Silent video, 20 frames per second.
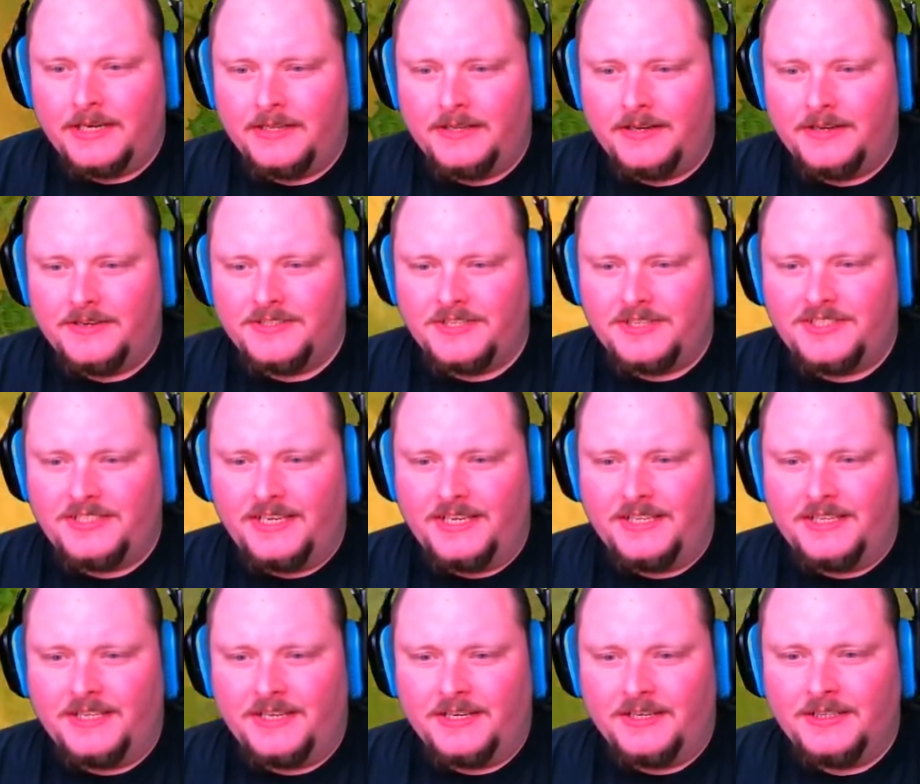there's a seat
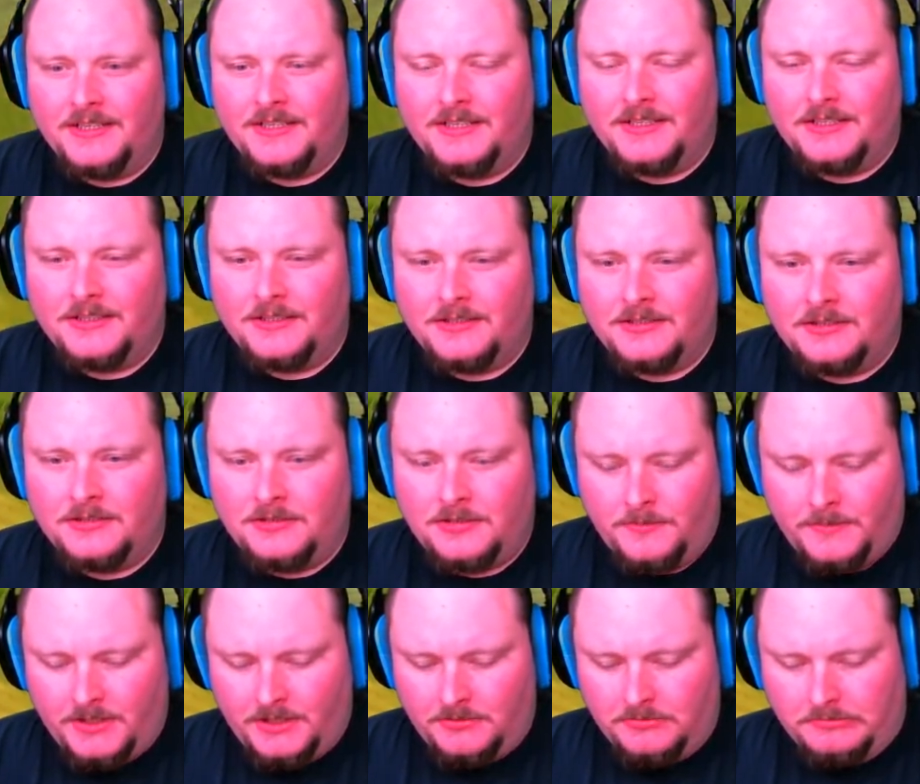in there. Oh,
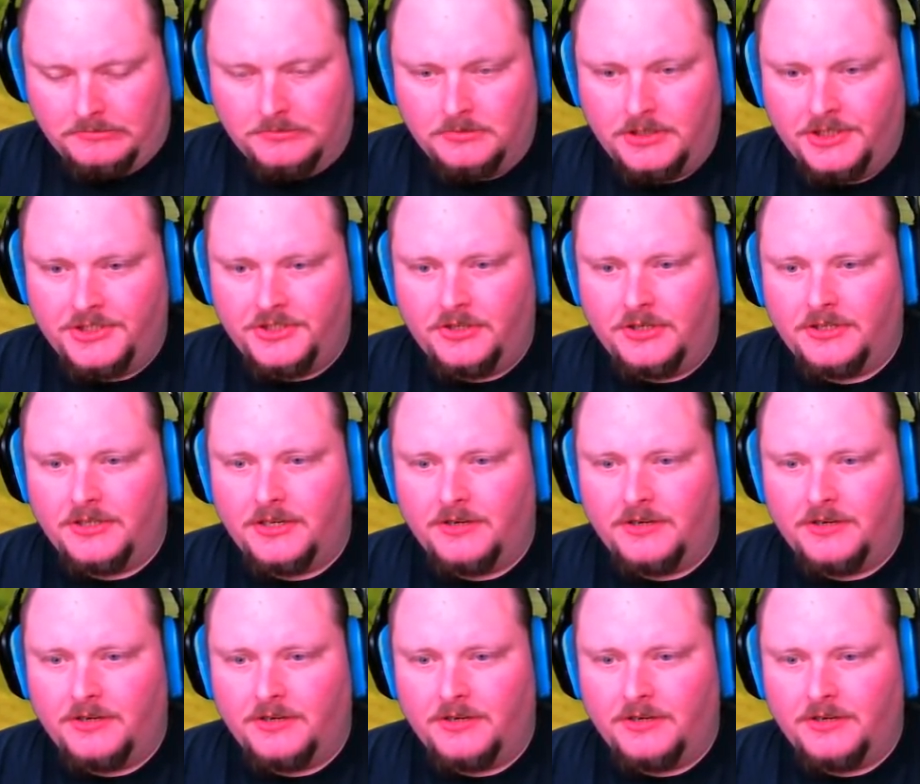I should have got